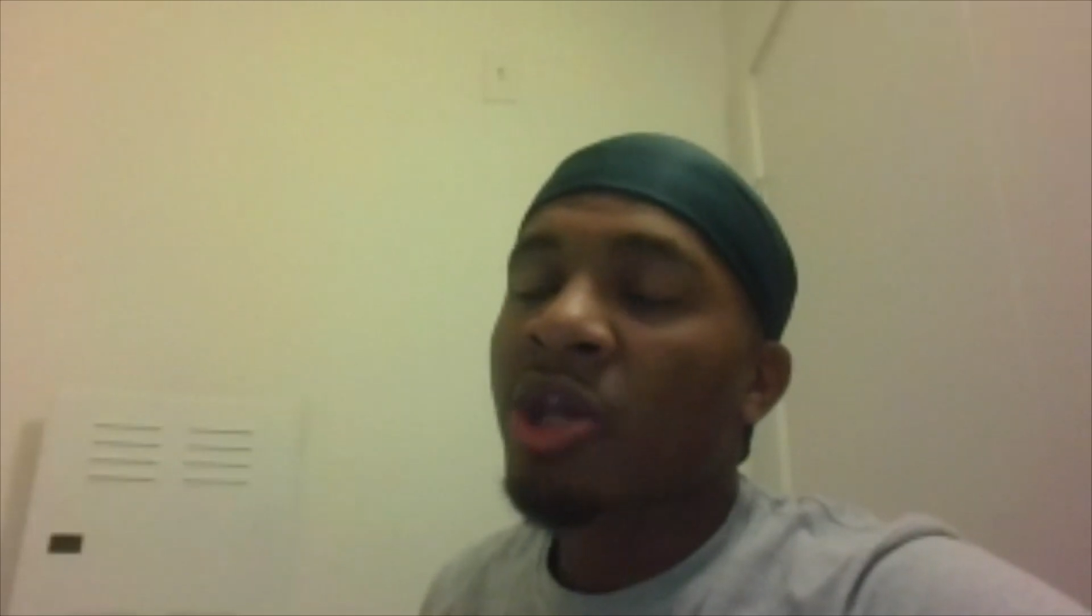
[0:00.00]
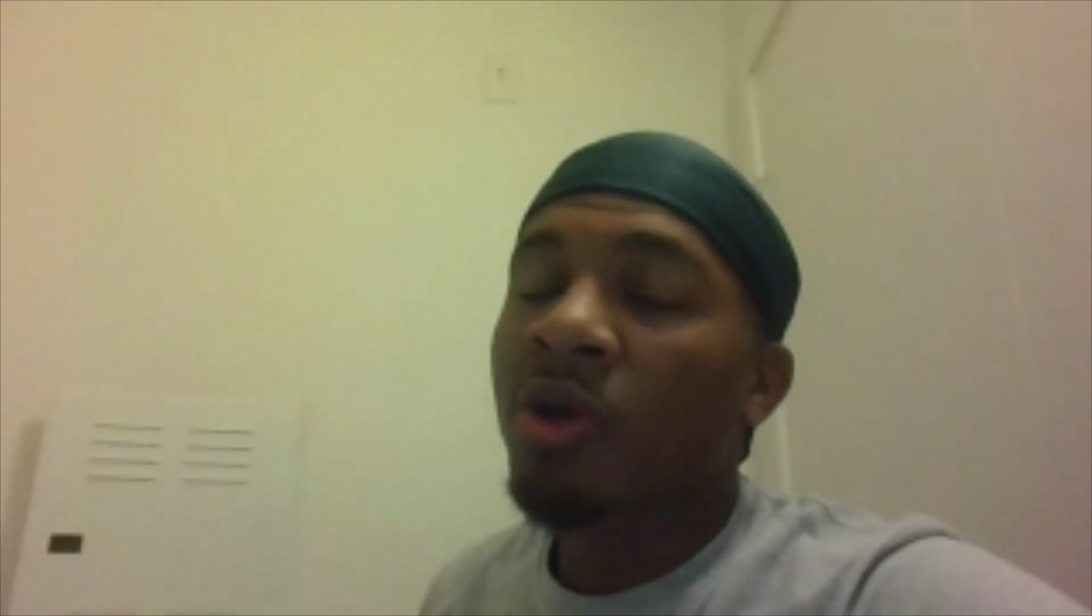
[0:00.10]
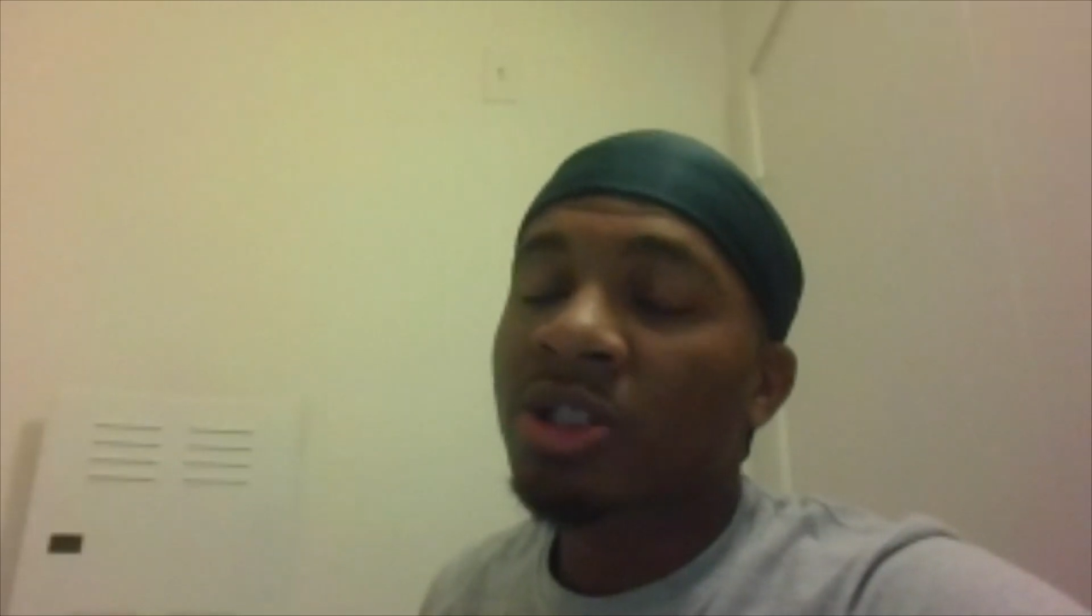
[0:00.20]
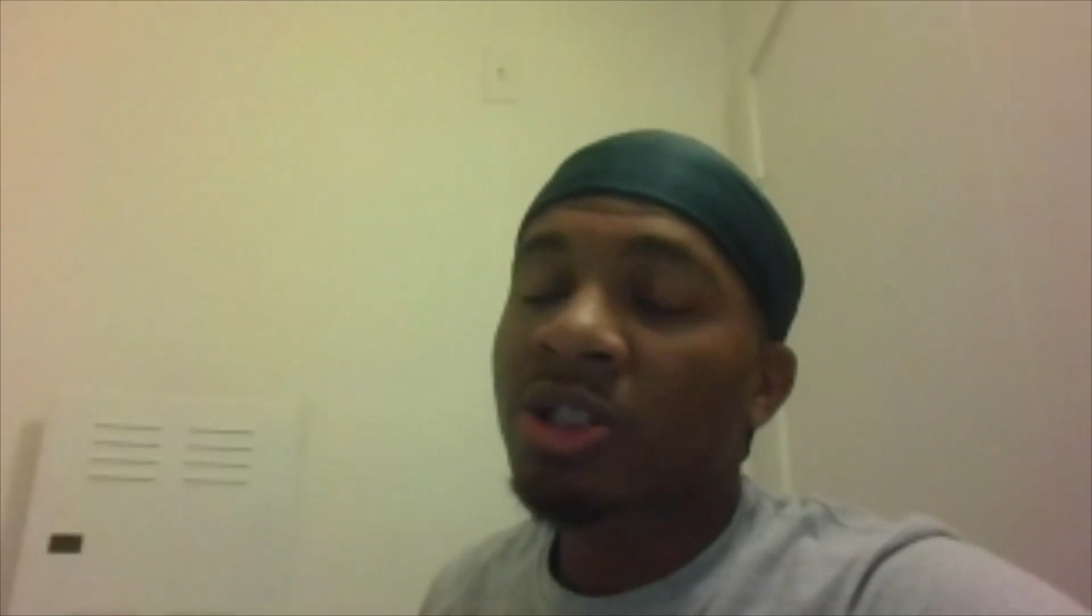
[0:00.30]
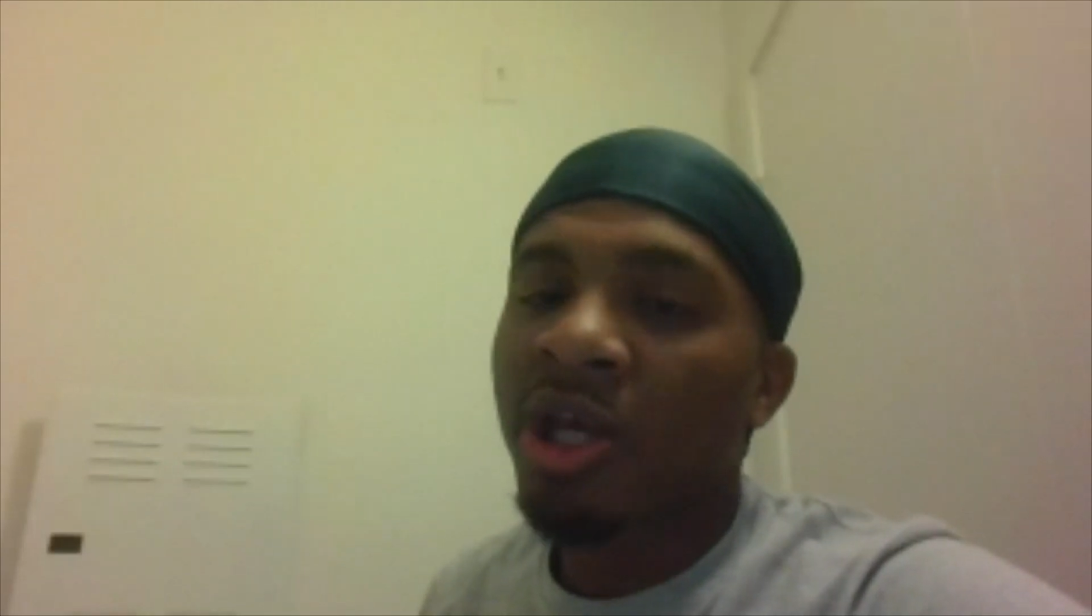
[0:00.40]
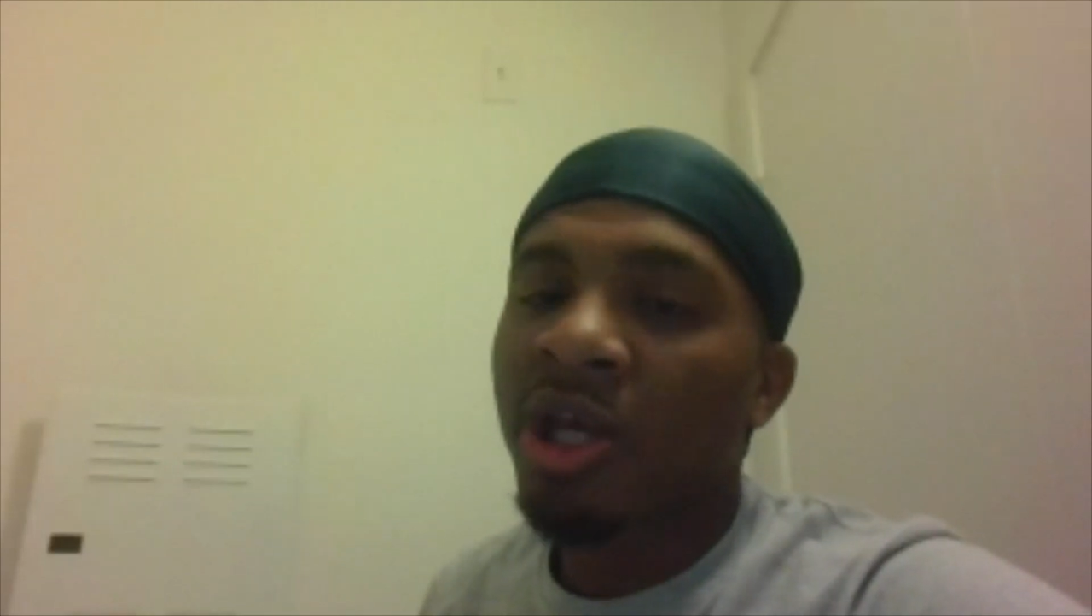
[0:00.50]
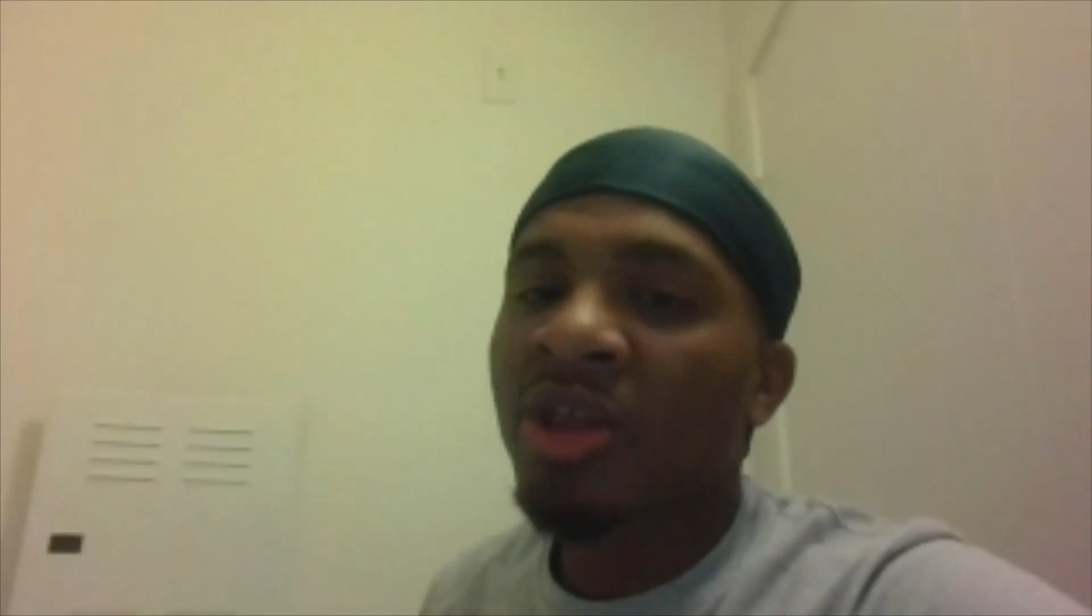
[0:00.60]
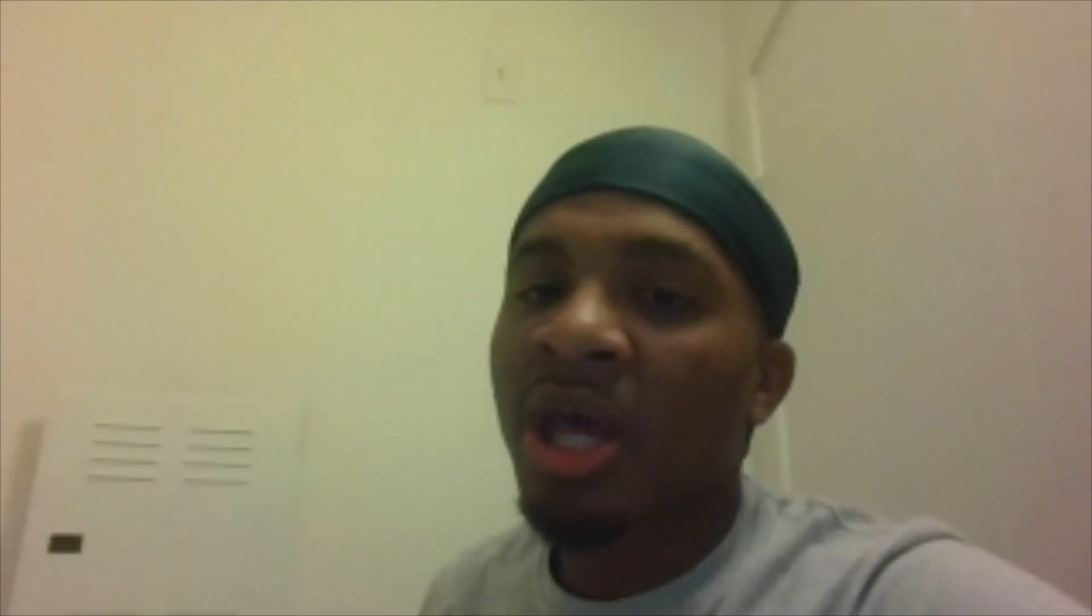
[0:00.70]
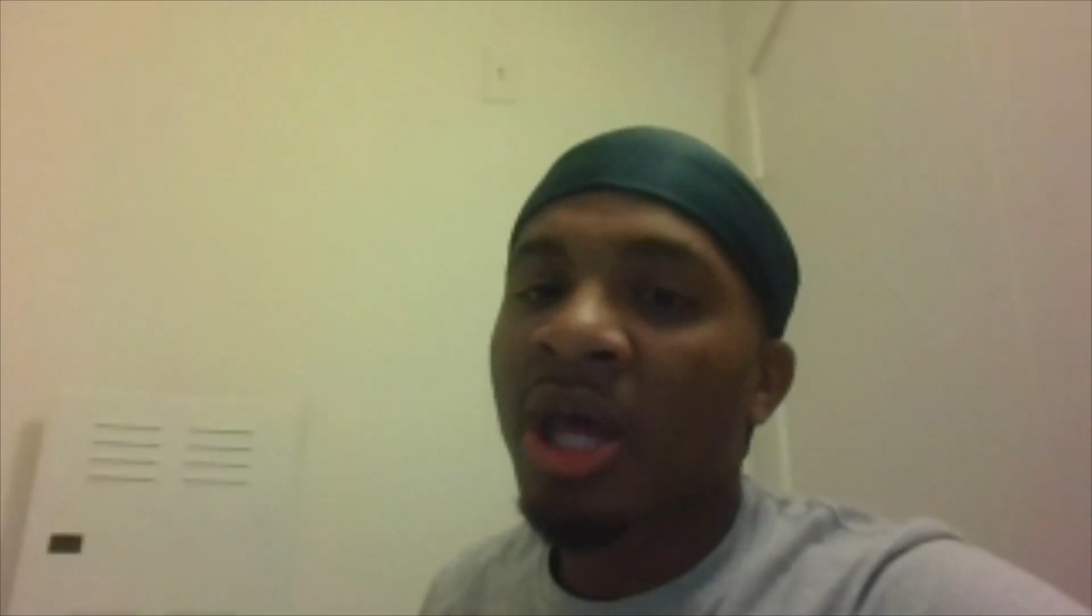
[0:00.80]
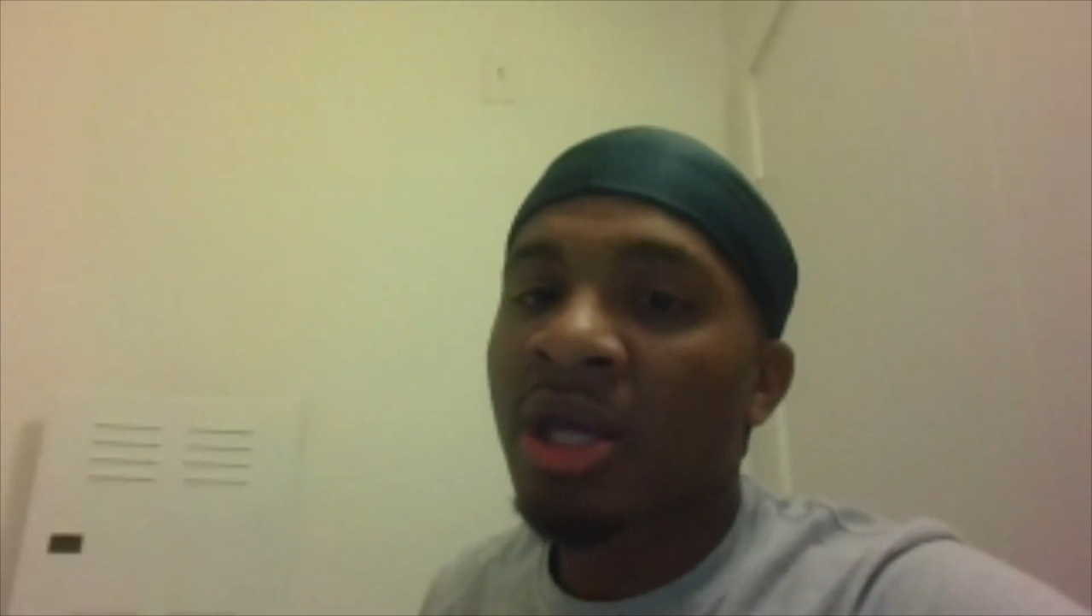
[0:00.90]
can tell
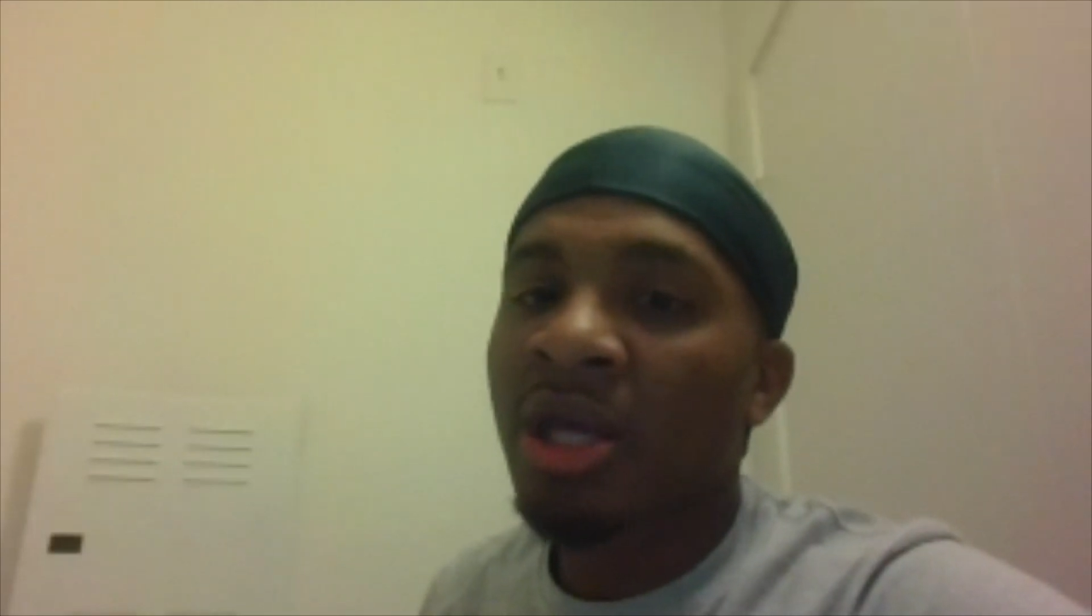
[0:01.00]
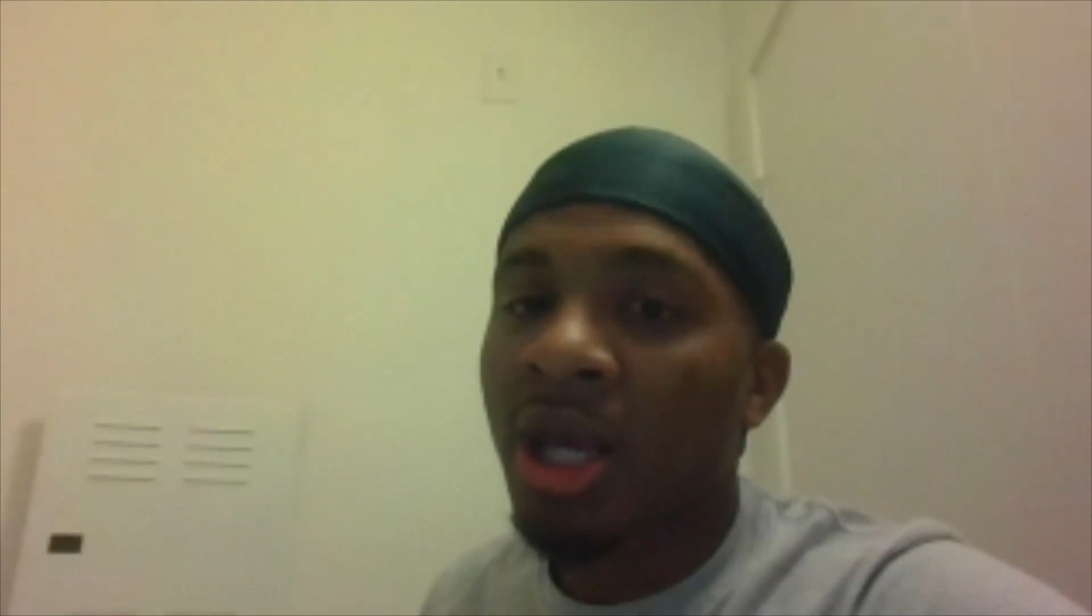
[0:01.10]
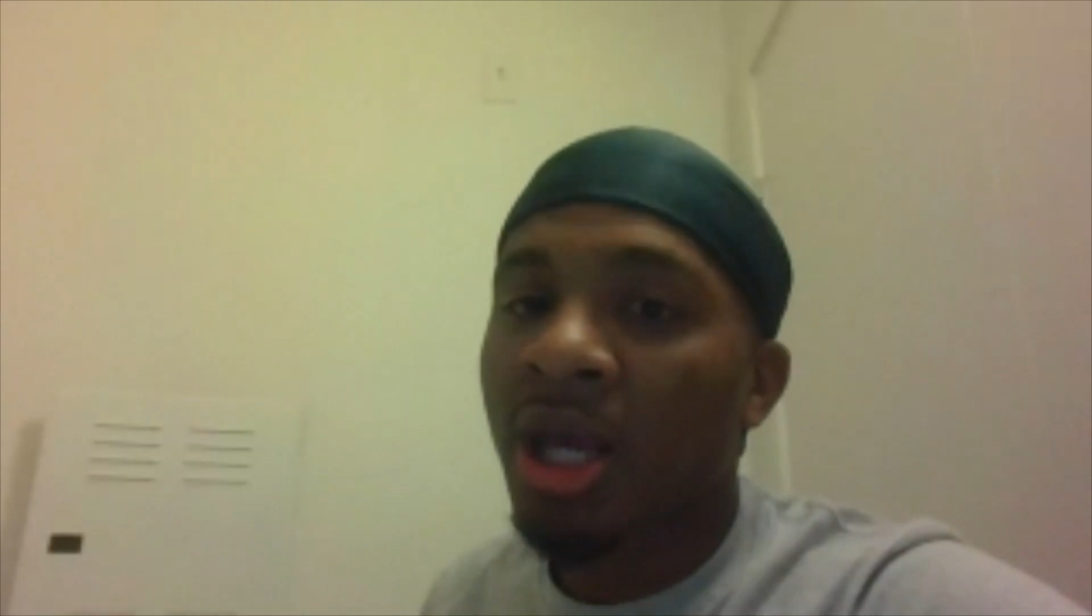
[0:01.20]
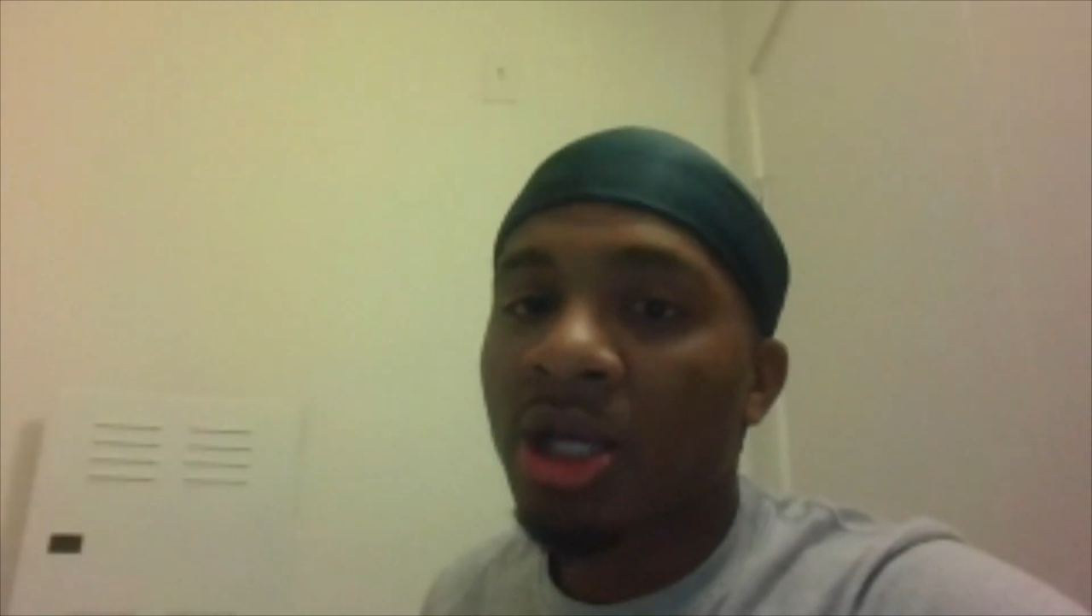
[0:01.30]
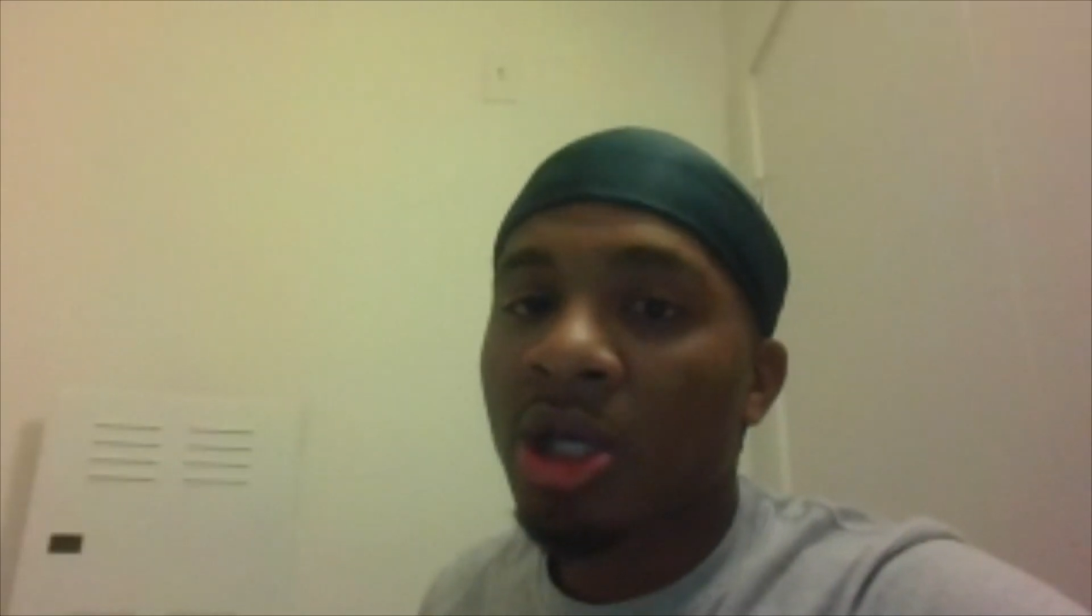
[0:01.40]
that Nick